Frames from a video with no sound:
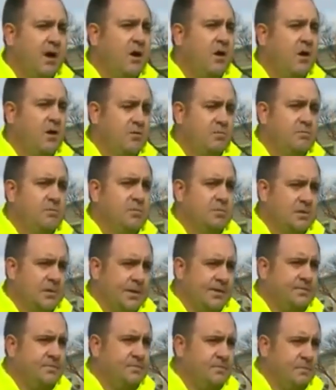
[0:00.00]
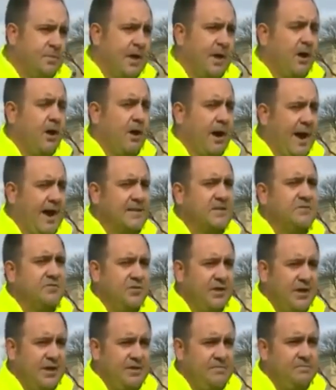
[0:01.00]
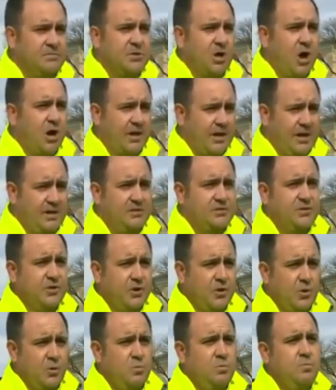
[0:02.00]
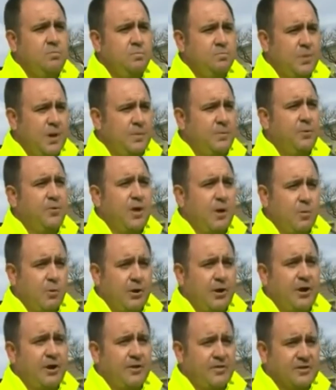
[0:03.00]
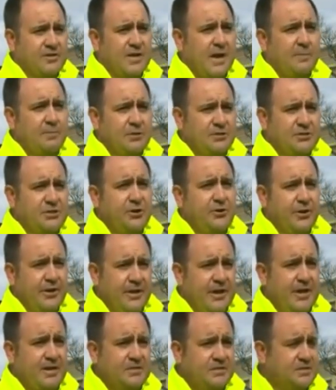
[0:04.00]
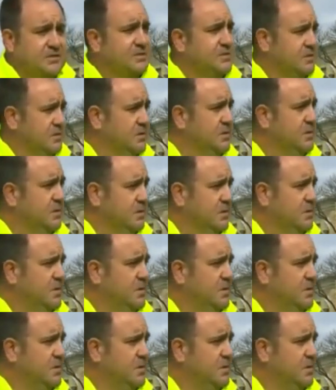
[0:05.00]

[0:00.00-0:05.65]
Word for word: They are, they are actively talking to people that were here at the time of the shooting, yes.